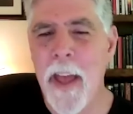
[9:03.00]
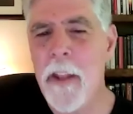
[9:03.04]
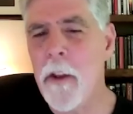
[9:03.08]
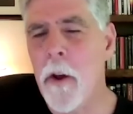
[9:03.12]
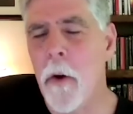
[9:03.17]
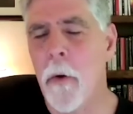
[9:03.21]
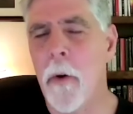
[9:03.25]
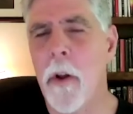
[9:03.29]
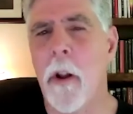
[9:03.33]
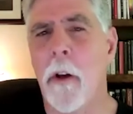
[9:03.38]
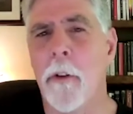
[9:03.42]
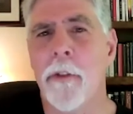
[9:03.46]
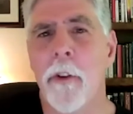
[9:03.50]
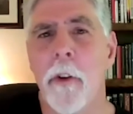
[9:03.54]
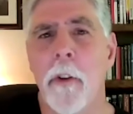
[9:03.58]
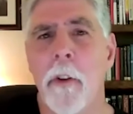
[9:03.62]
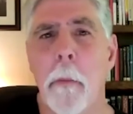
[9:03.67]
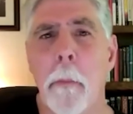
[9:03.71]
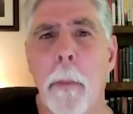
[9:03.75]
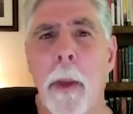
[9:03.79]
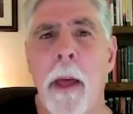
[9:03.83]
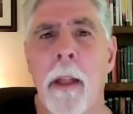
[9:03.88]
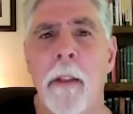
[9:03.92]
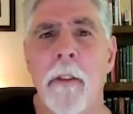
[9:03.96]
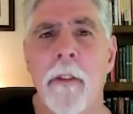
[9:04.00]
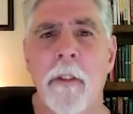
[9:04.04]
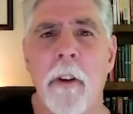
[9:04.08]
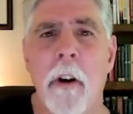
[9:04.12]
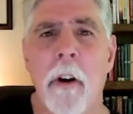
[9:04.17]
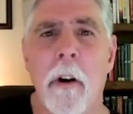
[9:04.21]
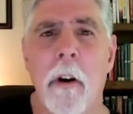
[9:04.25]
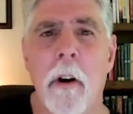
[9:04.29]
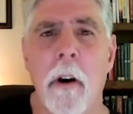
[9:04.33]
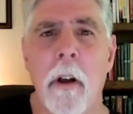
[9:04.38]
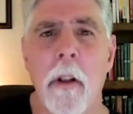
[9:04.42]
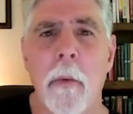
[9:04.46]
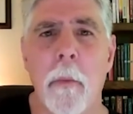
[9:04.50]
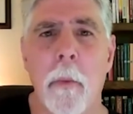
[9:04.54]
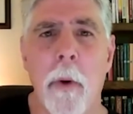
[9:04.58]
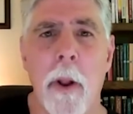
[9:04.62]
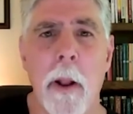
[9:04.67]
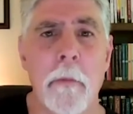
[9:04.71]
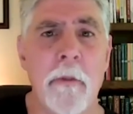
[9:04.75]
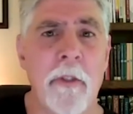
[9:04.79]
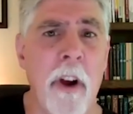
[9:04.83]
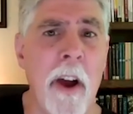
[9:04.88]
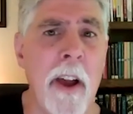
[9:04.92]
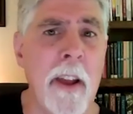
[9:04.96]
it also depends on what
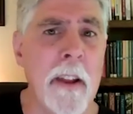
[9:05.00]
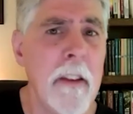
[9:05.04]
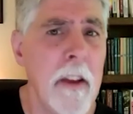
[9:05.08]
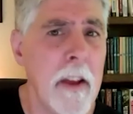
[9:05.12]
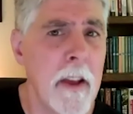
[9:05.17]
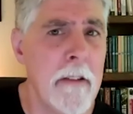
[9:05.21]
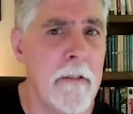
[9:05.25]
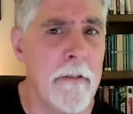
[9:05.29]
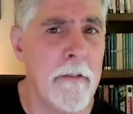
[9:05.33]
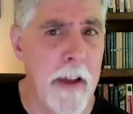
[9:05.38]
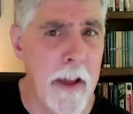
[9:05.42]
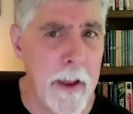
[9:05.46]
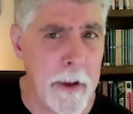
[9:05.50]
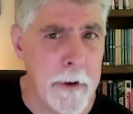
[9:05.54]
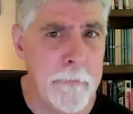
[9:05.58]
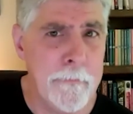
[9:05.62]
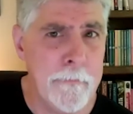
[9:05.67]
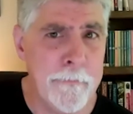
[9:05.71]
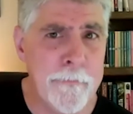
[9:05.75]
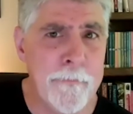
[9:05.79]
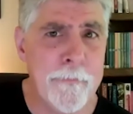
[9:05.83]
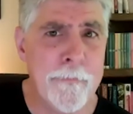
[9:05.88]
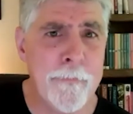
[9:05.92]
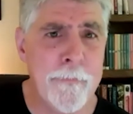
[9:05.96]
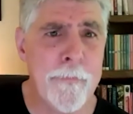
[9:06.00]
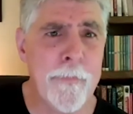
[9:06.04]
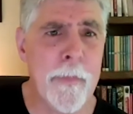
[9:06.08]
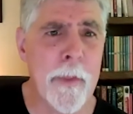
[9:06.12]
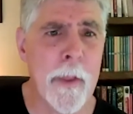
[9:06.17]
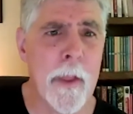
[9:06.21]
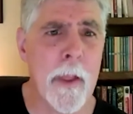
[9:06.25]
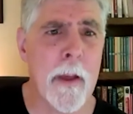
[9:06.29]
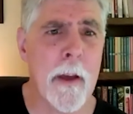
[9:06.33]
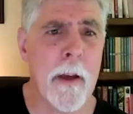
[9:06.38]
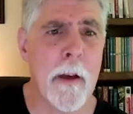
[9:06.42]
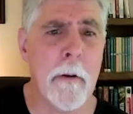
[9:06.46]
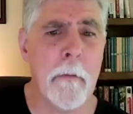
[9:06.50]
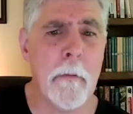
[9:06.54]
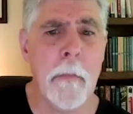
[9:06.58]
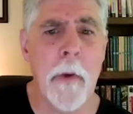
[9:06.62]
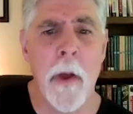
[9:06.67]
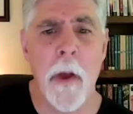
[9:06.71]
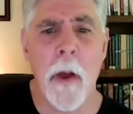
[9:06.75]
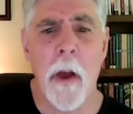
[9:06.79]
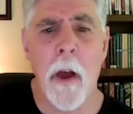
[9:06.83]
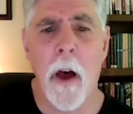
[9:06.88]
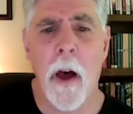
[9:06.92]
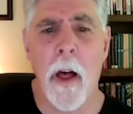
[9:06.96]
I'm trying to convey.
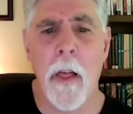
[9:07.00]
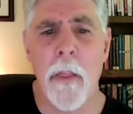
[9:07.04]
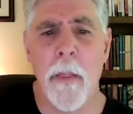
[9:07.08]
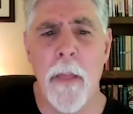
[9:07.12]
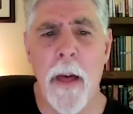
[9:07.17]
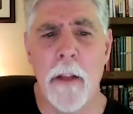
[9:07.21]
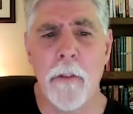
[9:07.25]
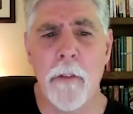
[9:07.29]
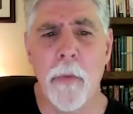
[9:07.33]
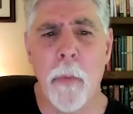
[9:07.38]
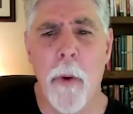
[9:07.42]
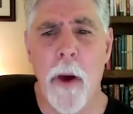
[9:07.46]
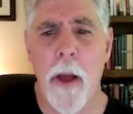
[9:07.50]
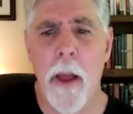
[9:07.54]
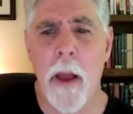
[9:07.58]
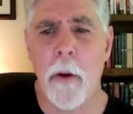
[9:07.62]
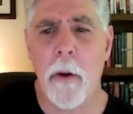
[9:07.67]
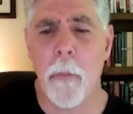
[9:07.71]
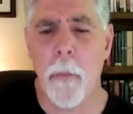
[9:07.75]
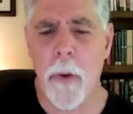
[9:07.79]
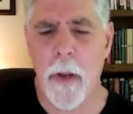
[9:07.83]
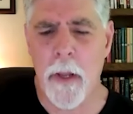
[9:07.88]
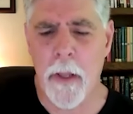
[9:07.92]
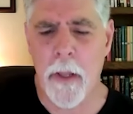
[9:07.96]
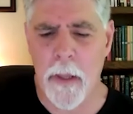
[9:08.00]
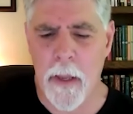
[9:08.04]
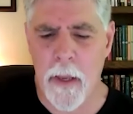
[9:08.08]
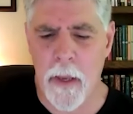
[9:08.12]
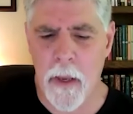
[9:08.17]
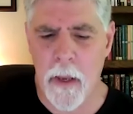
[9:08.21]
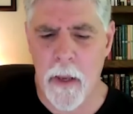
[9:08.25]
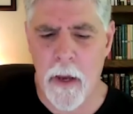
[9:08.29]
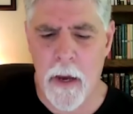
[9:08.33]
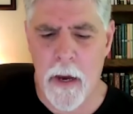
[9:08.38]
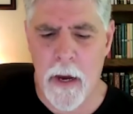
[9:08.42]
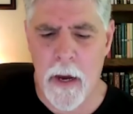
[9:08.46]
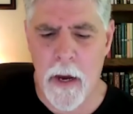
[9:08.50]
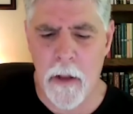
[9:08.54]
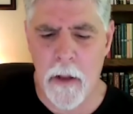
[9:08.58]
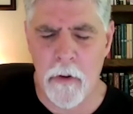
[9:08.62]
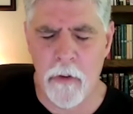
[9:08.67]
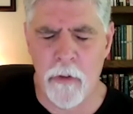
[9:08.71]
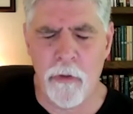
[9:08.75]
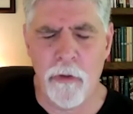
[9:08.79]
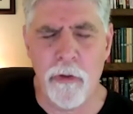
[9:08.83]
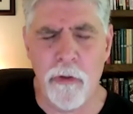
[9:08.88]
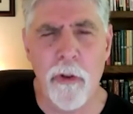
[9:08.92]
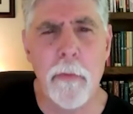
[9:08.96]
That's why I really
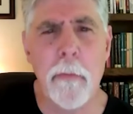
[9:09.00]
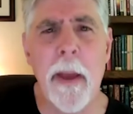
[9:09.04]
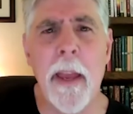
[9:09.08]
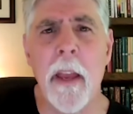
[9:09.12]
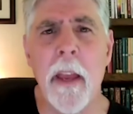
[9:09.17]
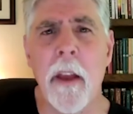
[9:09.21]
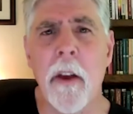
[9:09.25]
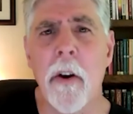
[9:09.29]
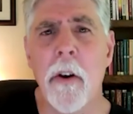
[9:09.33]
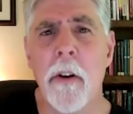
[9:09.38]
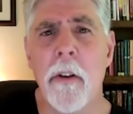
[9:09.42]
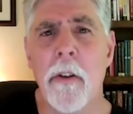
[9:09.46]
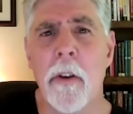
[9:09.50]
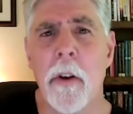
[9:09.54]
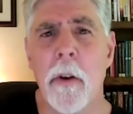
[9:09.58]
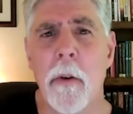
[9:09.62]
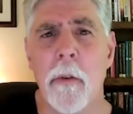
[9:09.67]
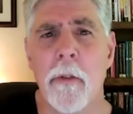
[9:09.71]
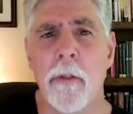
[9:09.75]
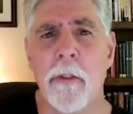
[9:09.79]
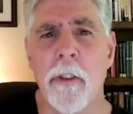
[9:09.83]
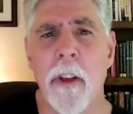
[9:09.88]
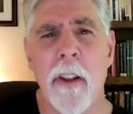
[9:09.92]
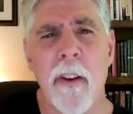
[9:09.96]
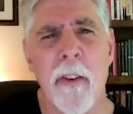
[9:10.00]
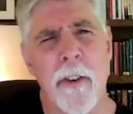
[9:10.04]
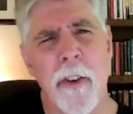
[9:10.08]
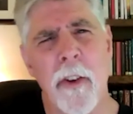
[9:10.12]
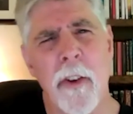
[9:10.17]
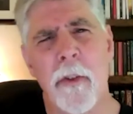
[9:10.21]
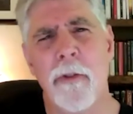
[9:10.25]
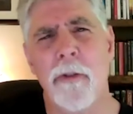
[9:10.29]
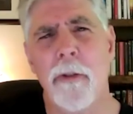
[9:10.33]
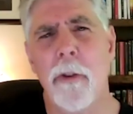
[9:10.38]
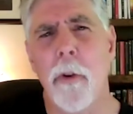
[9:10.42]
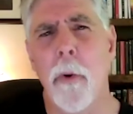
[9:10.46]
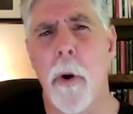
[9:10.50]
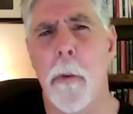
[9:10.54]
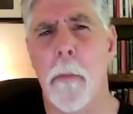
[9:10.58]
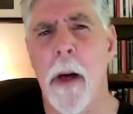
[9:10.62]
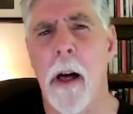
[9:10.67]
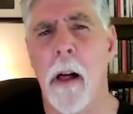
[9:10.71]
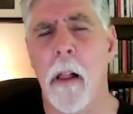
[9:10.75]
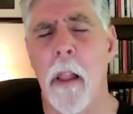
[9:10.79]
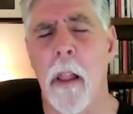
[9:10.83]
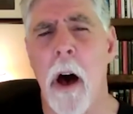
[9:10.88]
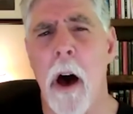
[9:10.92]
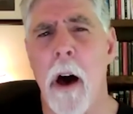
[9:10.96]
do make good use. I don't use
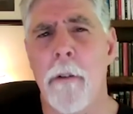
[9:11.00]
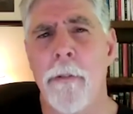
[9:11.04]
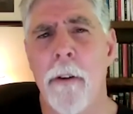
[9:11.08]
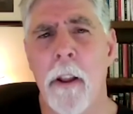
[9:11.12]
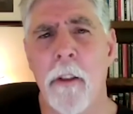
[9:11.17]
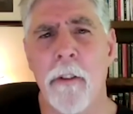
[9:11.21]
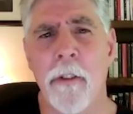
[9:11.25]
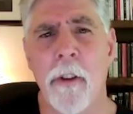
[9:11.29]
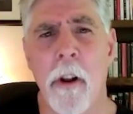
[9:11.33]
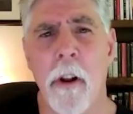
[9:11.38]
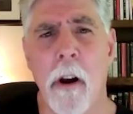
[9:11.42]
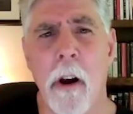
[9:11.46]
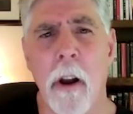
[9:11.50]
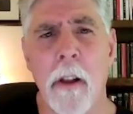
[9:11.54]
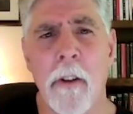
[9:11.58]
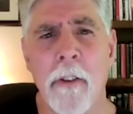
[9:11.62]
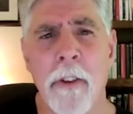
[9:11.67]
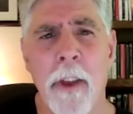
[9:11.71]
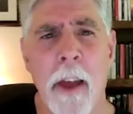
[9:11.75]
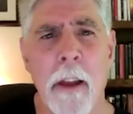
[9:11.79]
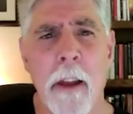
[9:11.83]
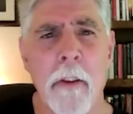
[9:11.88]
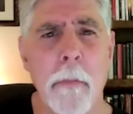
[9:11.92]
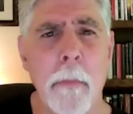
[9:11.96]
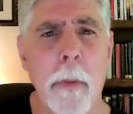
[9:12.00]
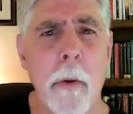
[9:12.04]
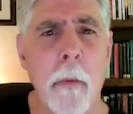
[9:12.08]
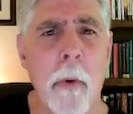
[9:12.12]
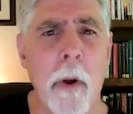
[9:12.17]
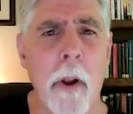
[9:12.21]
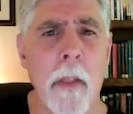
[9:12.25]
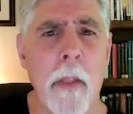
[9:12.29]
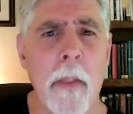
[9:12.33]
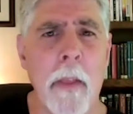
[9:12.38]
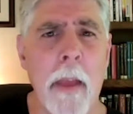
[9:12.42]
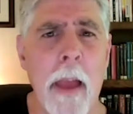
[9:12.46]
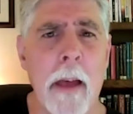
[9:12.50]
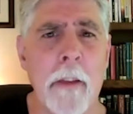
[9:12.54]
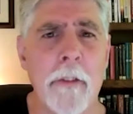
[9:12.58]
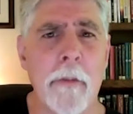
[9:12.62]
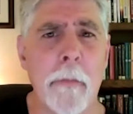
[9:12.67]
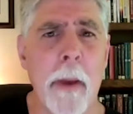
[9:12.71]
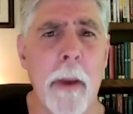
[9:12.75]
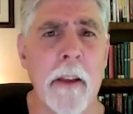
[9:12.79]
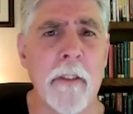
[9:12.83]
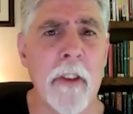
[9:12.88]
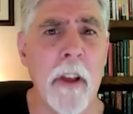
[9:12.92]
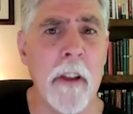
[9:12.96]
UML often as an architect, but one of the
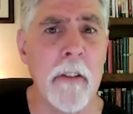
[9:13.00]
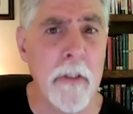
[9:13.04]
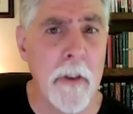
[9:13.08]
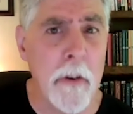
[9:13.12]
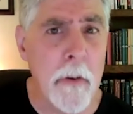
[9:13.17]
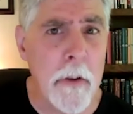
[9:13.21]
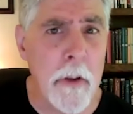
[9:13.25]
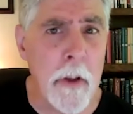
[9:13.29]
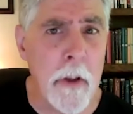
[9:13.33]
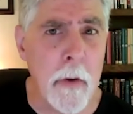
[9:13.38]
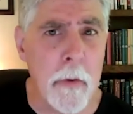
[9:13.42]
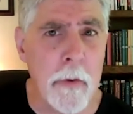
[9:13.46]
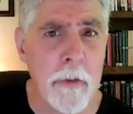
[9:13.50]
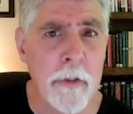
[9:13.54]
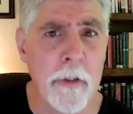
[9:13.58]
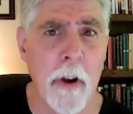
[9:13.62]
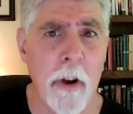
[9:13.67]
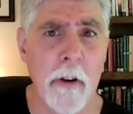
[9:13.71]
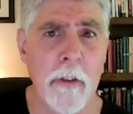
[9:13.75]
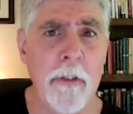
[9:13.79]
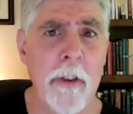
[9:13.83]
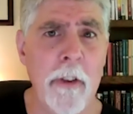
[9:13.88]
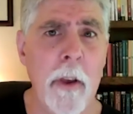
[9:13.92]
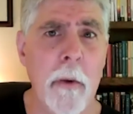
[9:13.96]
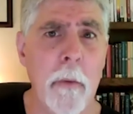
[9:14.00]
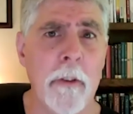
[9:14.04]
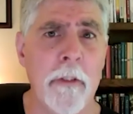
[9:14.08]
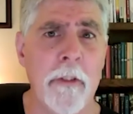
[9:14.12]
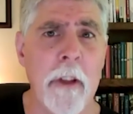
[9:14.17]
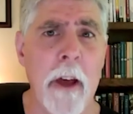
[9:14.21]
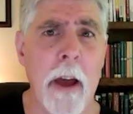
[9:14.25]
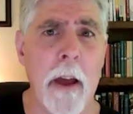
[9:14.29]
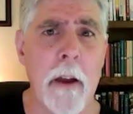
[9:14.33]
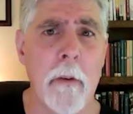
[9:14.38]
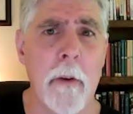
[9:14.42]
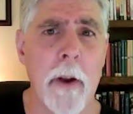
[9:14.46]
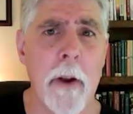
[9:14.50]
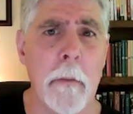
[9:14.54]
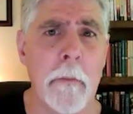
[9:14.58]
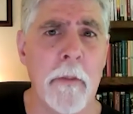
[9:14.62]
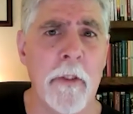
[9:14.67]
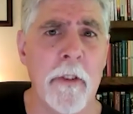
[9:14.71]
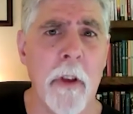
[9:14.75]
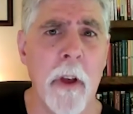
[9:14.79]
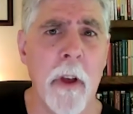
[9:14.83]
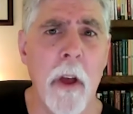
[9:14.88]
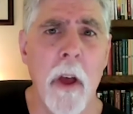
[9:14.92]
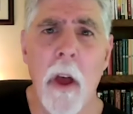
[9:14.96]
aspects I do use are sequence
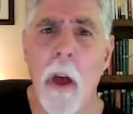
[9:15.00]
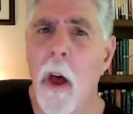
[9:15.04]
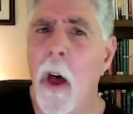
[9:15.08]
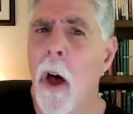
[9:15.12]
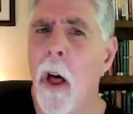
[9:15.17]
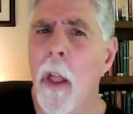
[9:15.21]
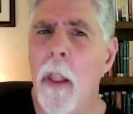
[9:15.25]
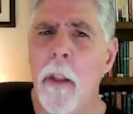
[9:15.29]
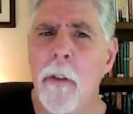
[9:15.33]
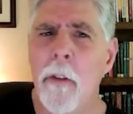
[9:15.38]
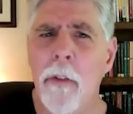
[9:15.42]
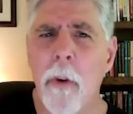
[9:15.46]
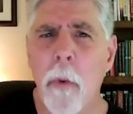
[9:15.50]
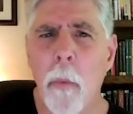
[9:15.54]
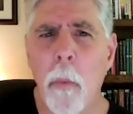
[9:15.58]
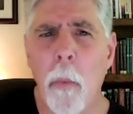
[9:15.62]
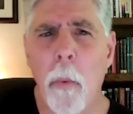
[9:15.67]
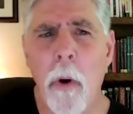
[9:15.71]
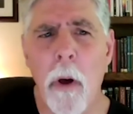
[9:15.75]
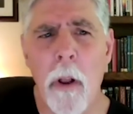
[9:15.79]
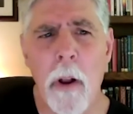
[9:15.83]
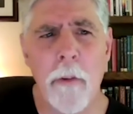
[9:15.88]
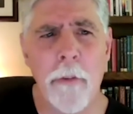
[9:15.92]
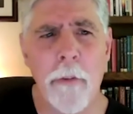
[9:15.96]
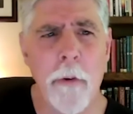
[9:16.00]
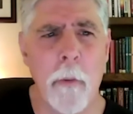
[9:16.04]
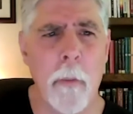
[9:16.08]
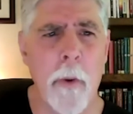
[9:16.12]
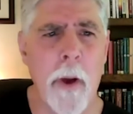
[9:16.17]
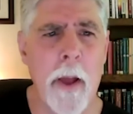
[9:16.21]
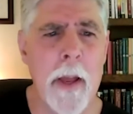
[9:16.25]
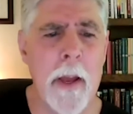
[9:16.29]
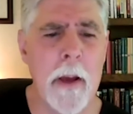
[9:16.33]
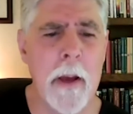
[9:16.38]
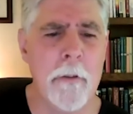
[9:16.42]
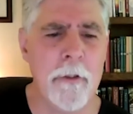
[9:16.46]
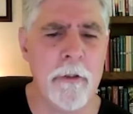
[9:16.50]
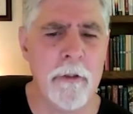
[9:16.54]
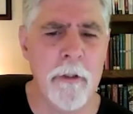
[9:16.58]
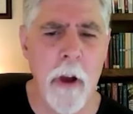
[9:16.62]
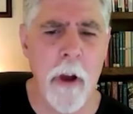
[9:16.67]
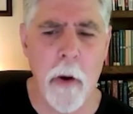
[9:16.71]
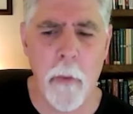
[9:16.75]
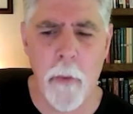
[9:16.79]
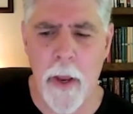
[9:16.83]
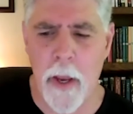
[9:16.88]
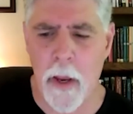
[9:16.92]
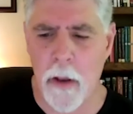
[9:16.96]
diagrams. There's a wonderful way of
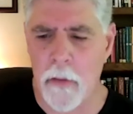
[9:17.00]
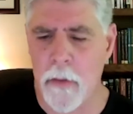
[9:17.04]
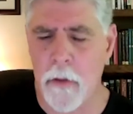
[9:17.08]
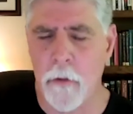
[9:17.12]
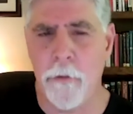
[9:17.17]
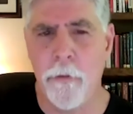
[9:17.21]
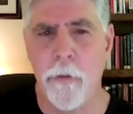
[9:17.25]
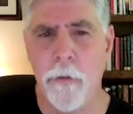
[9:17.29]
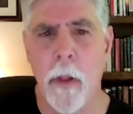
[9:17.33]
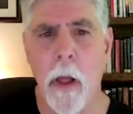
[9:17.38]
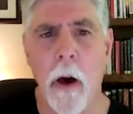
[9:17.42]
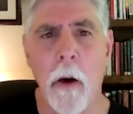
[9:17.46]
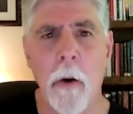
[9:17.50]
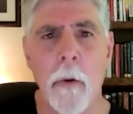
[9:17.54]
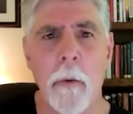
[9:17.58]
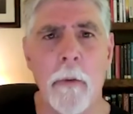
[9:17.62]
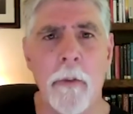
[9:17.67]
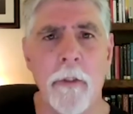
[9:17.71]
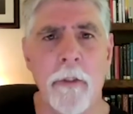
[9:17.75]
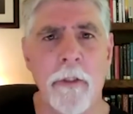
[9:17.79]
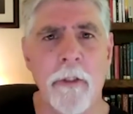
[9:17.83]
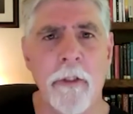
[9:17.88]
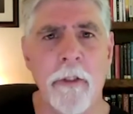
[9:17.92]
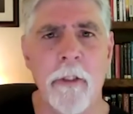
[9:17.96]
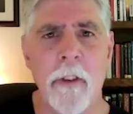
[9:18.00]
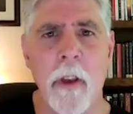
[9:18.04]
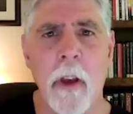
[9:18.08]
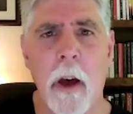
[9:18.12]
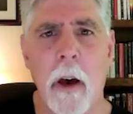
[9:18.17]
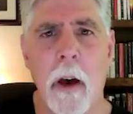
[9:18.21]
showing the flows